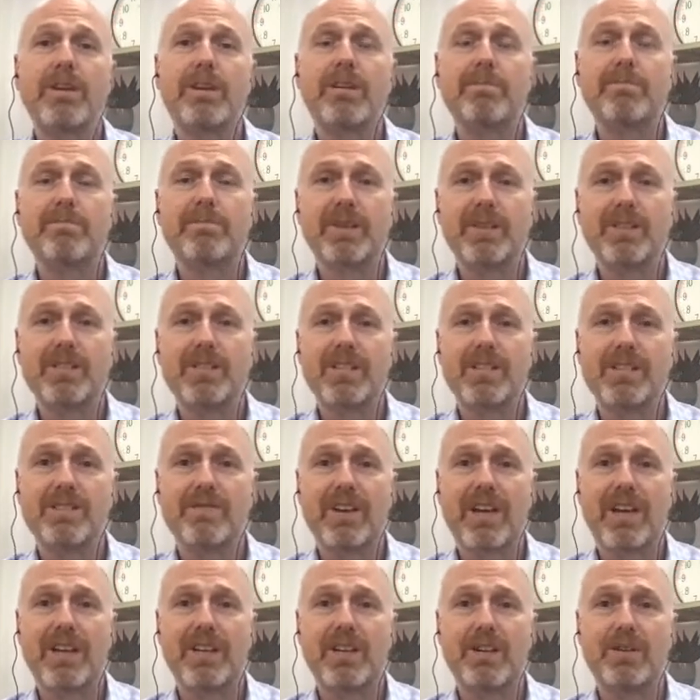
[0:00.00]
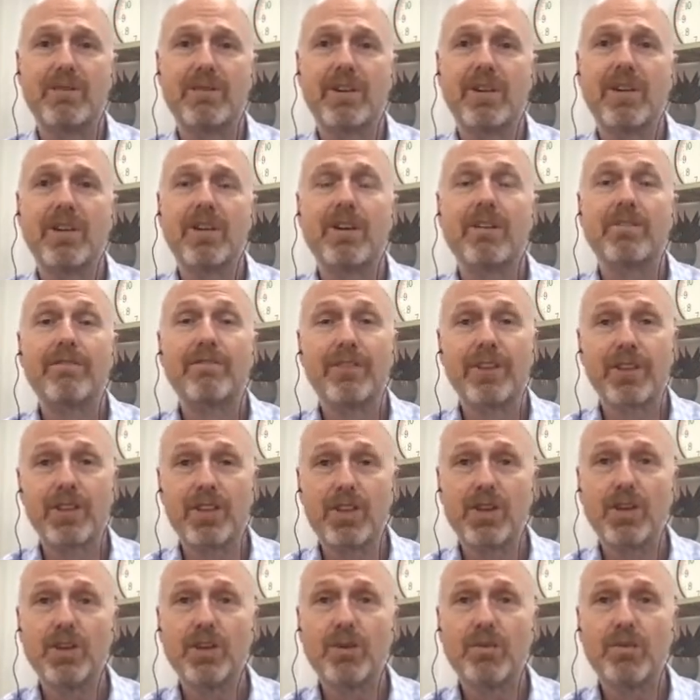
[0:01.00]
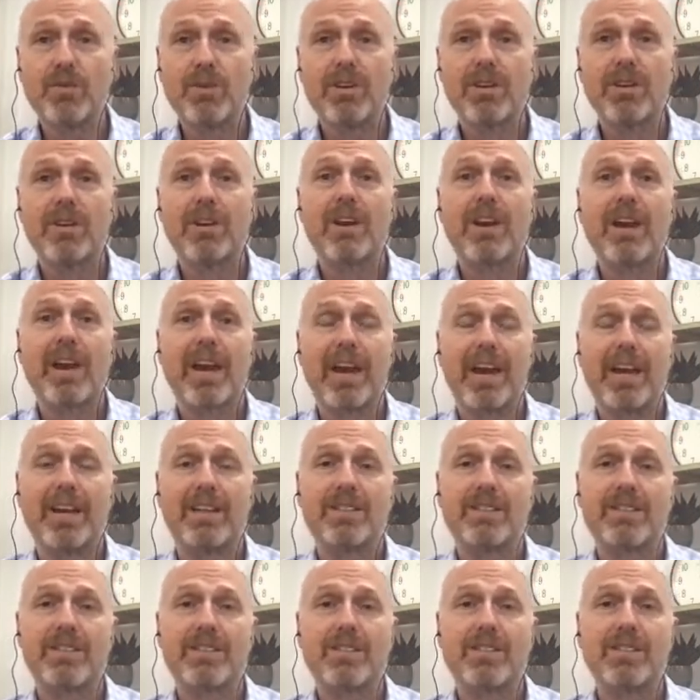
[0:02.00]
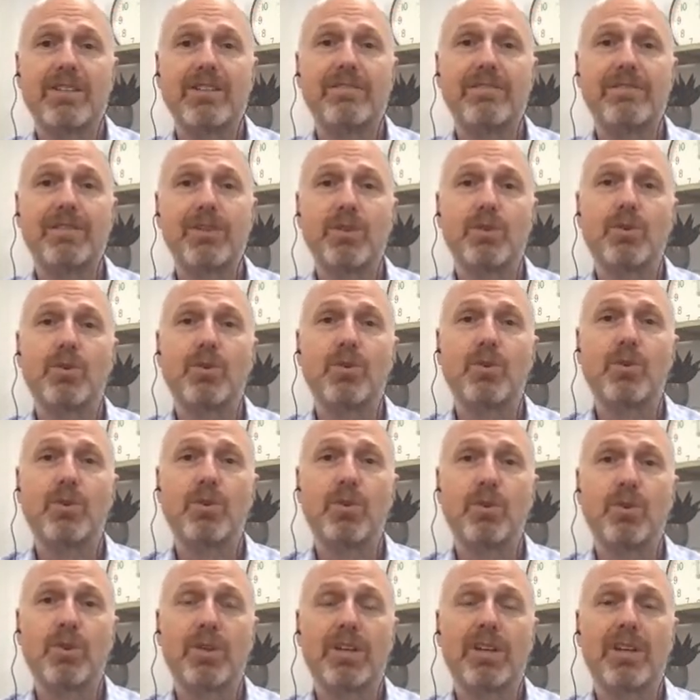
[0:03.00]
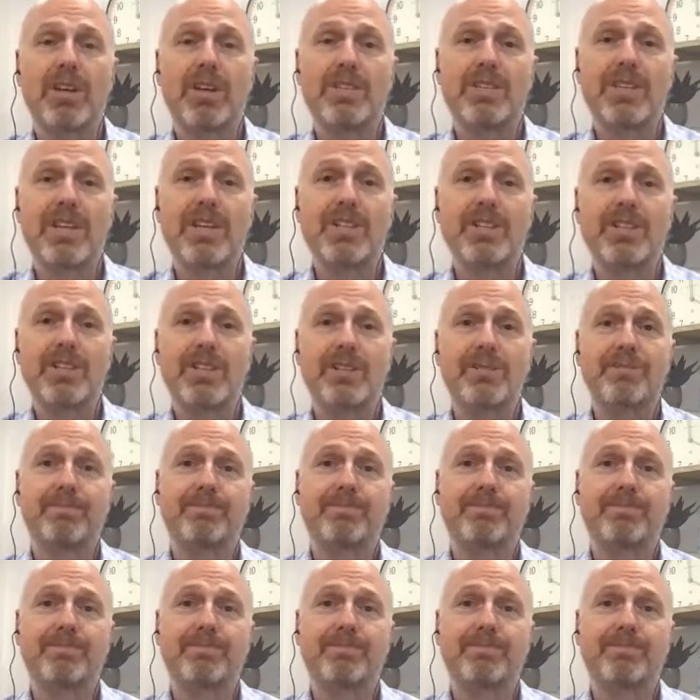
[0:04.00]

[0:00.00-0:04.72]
business value for you and for your organization.